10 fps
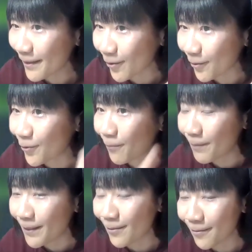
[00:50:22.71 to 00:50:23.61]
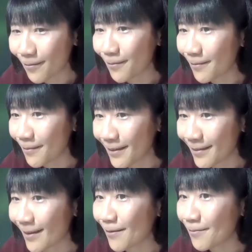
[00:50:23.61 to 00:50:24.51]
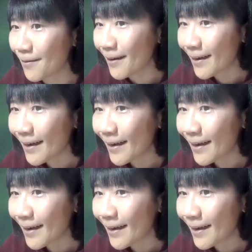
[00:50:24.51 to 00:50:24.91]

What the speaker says: the competition law itself.